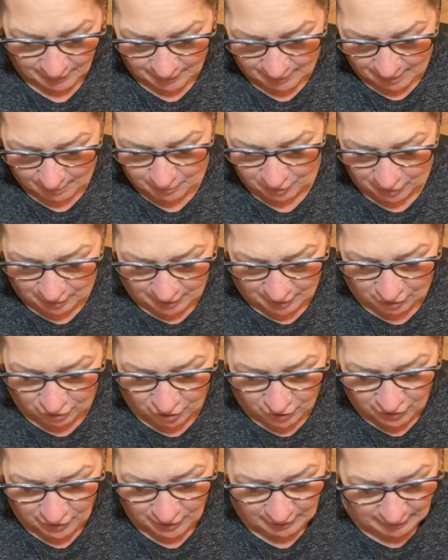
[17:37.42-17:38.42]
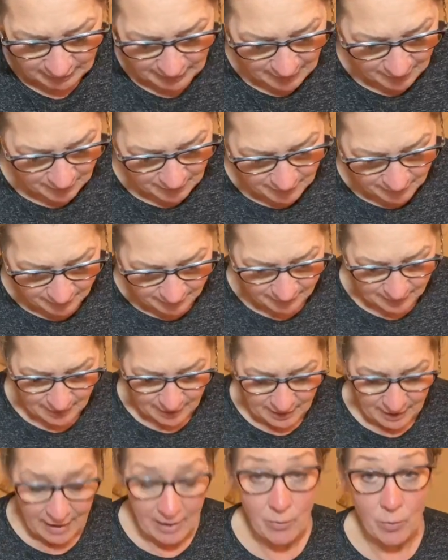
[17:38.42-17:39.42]
I'm going to just let this
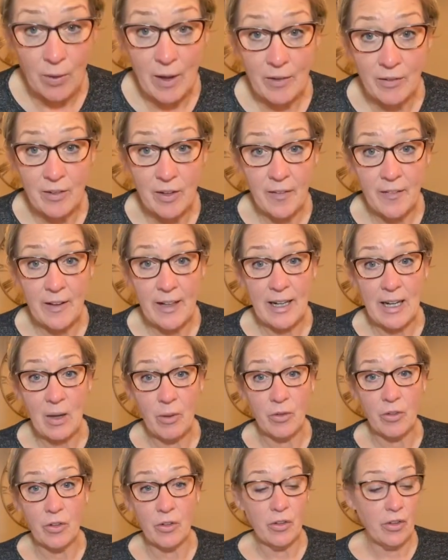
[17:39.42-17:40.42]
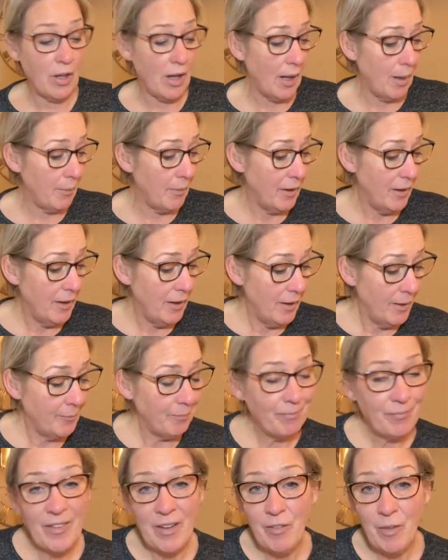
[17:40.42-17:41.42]
sit and rest on the countertop
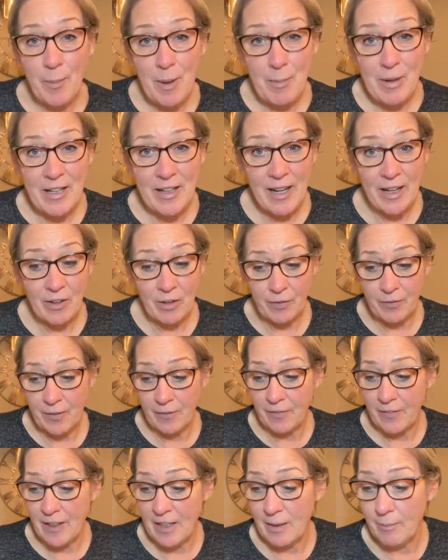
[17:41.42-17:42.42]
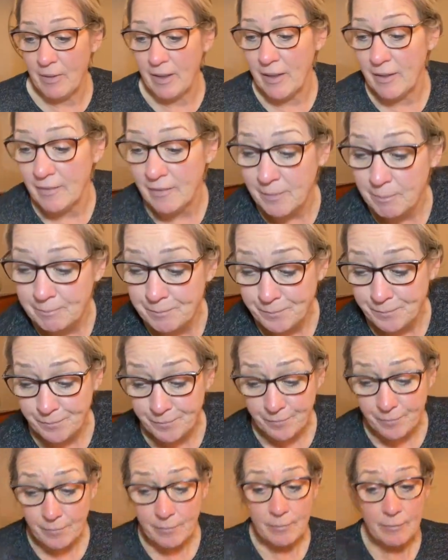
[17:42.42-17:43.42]
for maybe 10 or 15 minutes.
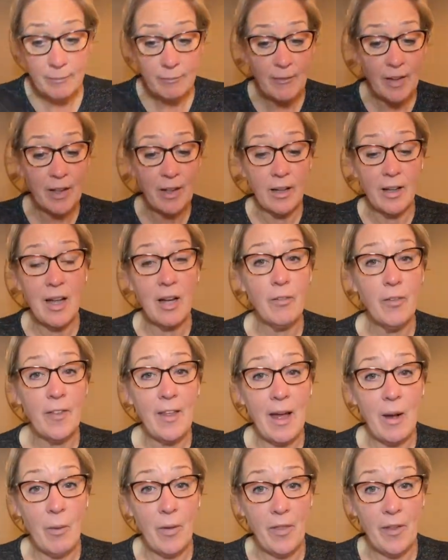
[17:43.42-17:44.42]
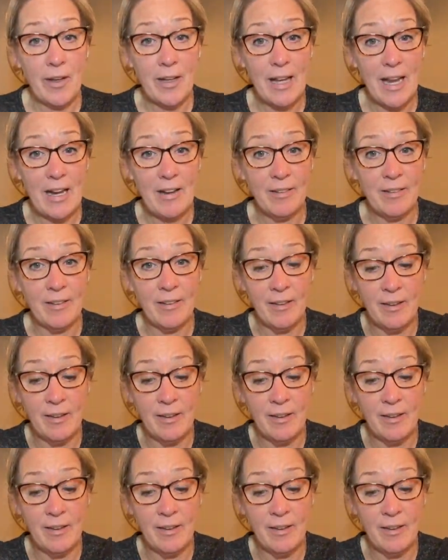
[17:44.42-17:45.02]
I'm going to cover that with a nice